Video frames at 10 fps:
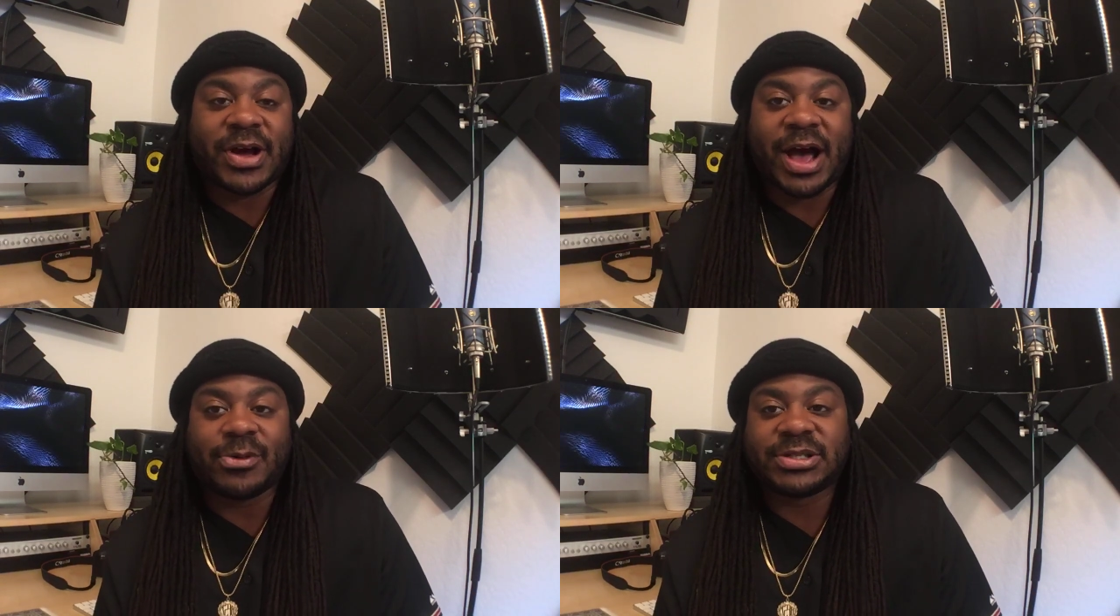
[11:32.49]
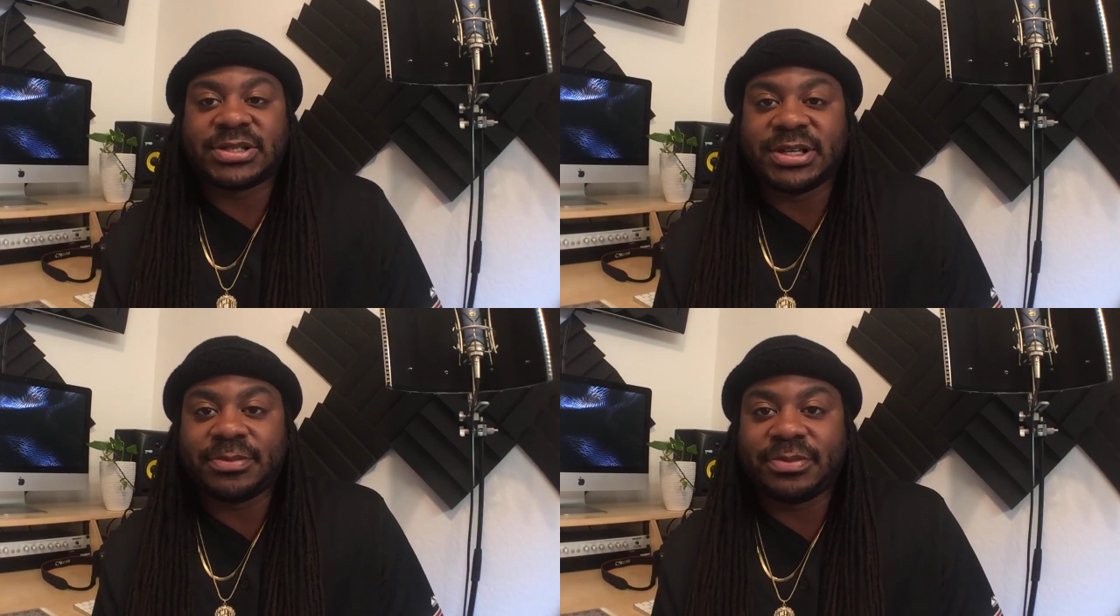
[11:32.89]
I was
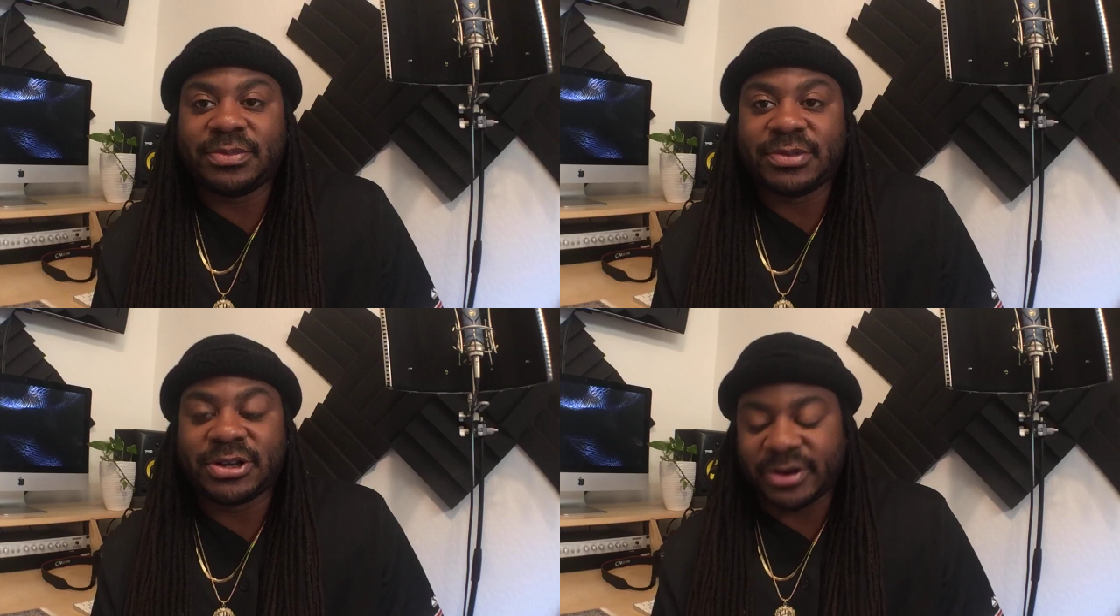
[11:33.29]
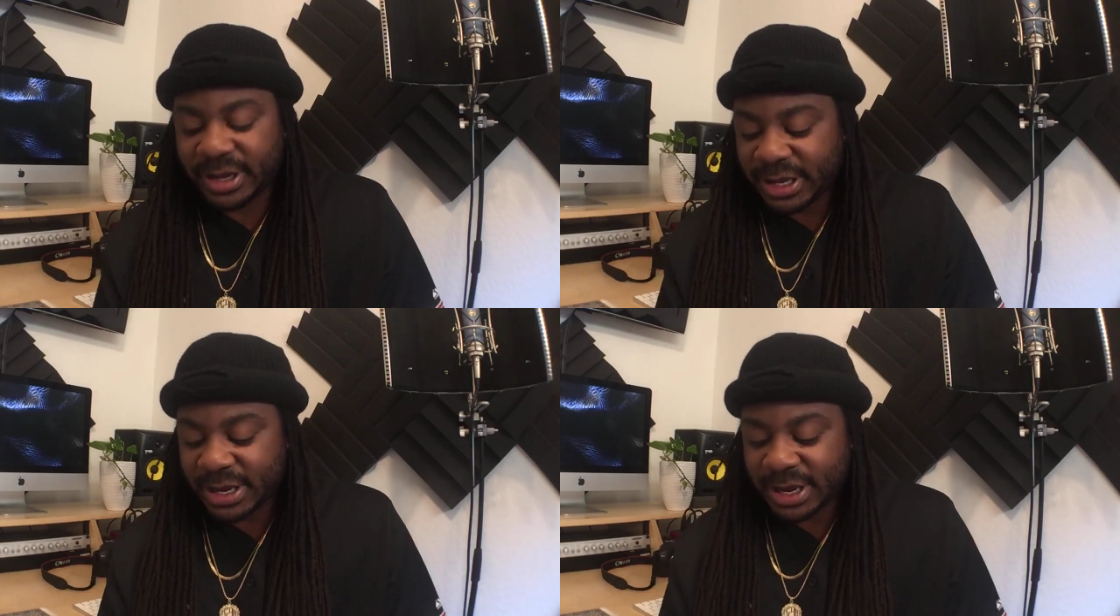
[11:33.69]
asleep
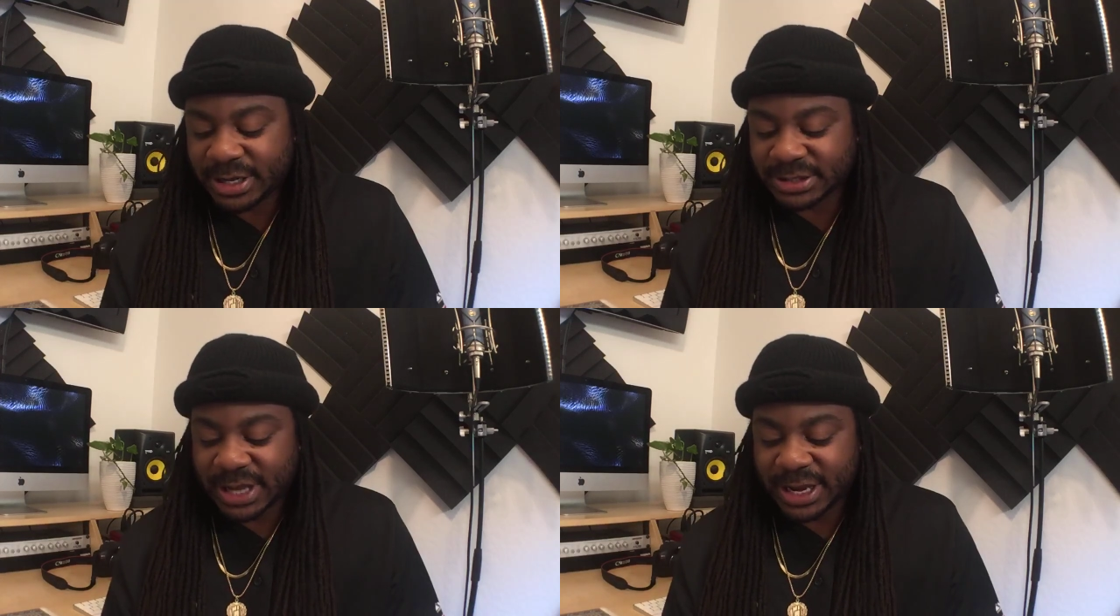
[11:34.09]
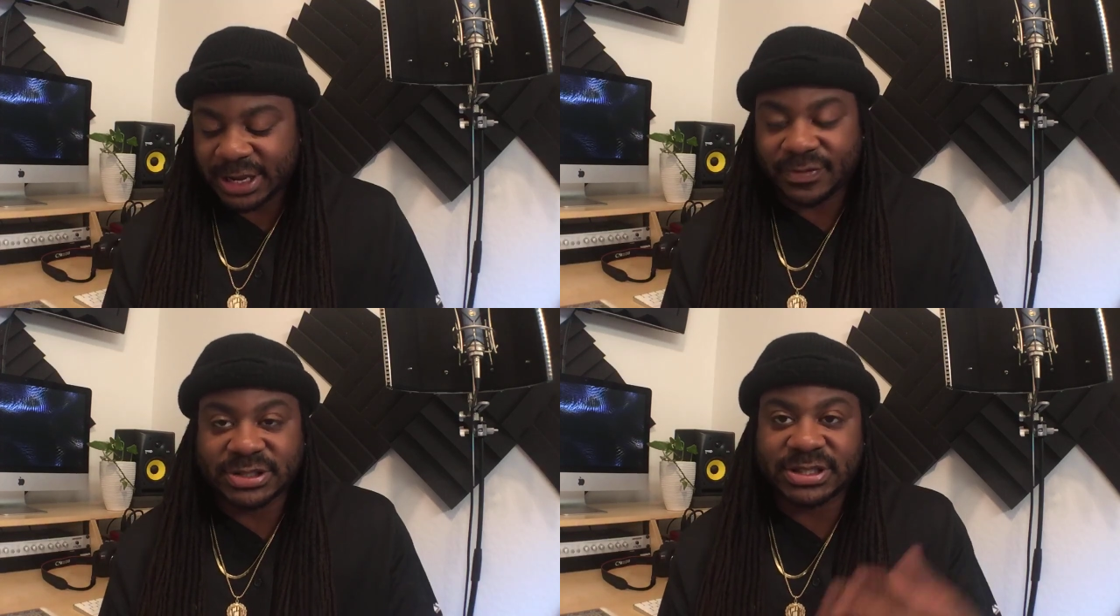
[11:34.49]
during it because I didn't
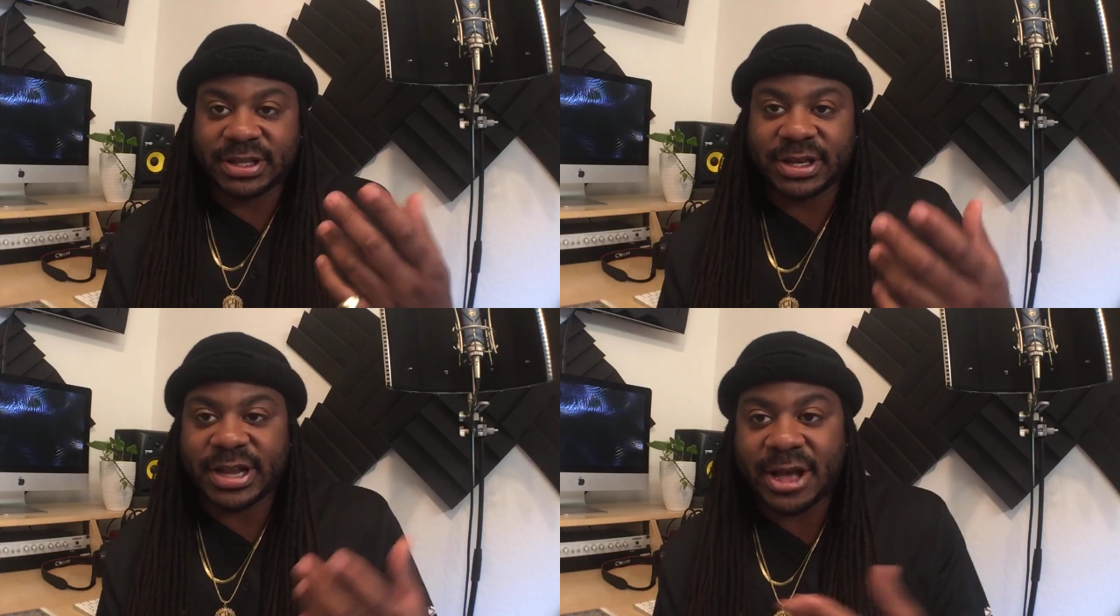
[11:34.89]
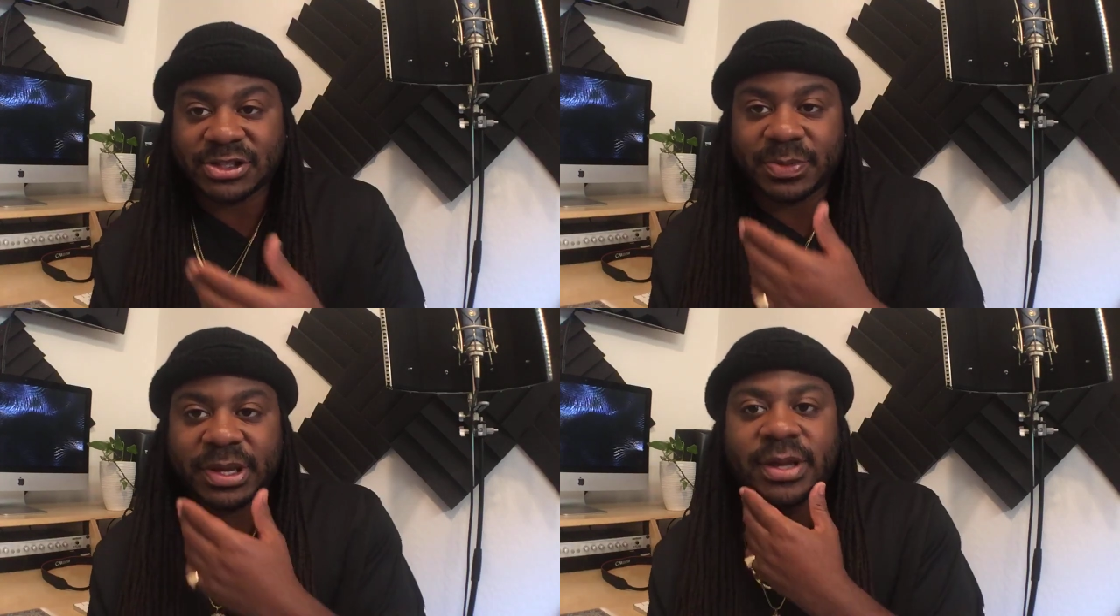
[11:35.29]
even see the
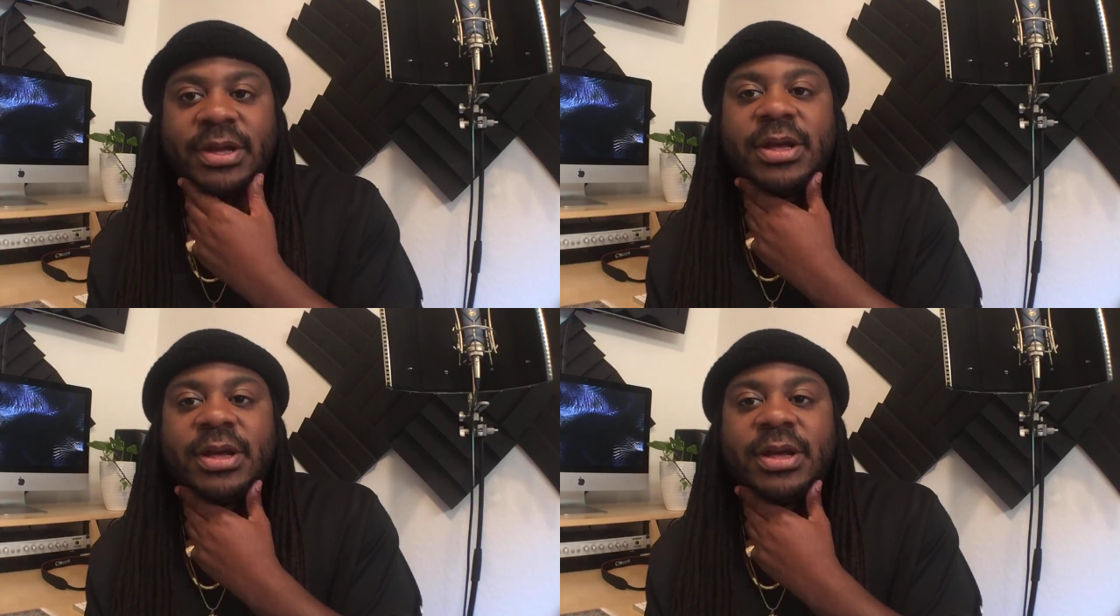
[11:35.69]
announcement.